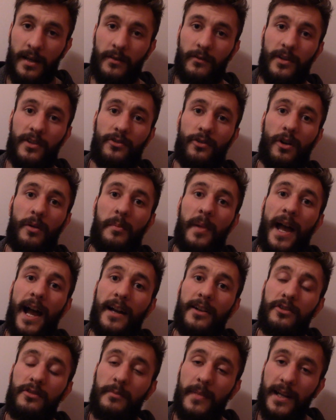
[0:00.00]
Resort
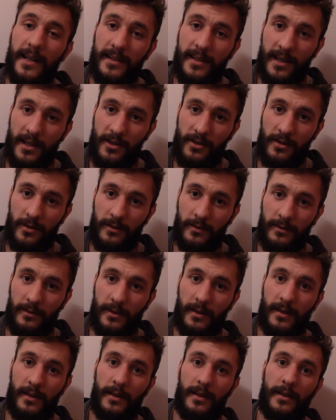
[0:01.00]
back to meditation.
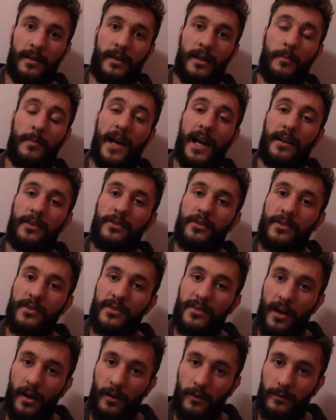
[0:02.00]
Come back to
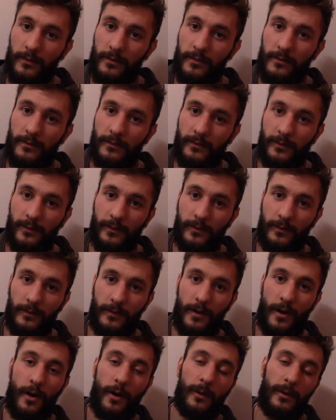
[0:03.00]
yourself.
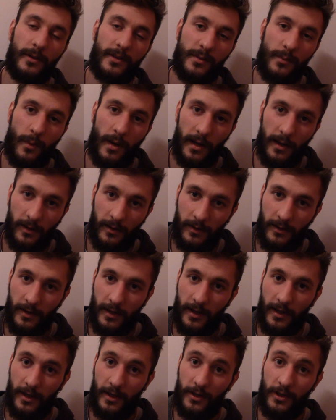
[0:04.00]
All is well.
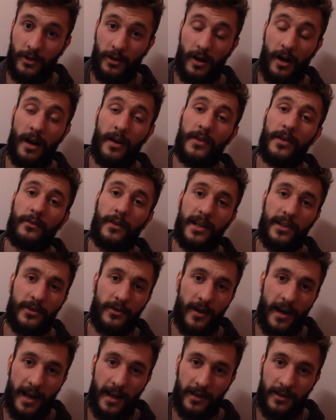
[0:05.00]
You're on the right
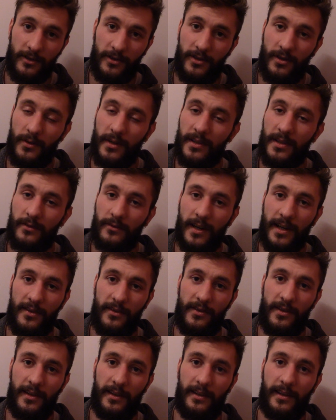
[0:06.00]
track. You're doing the right
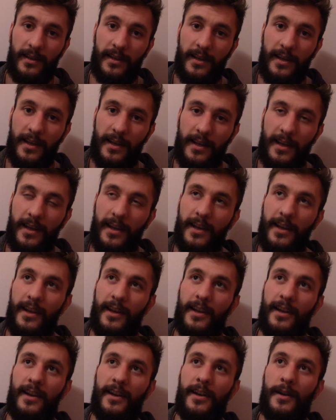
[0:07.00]
thing.
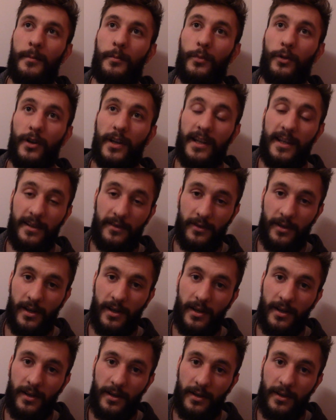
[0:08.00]
Breathe.
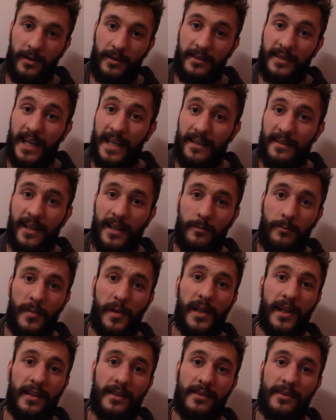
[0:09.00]
Take 10
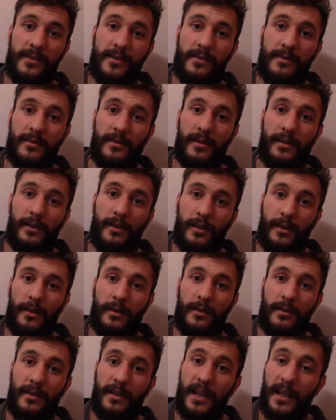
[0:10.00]
minutes,
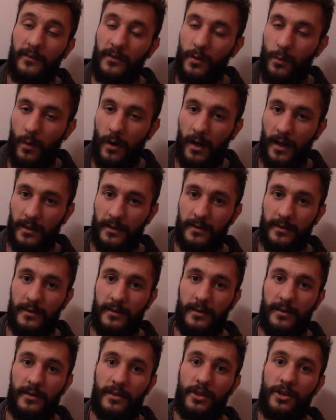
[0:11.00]
if you want,
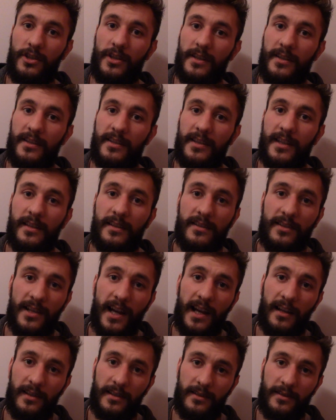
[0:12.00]
to just sit in
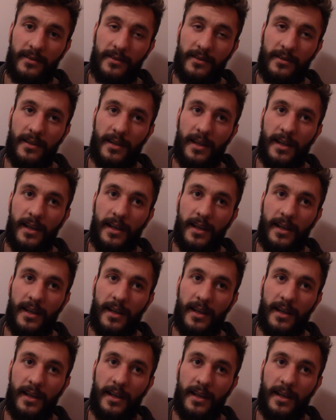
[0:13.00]
silence.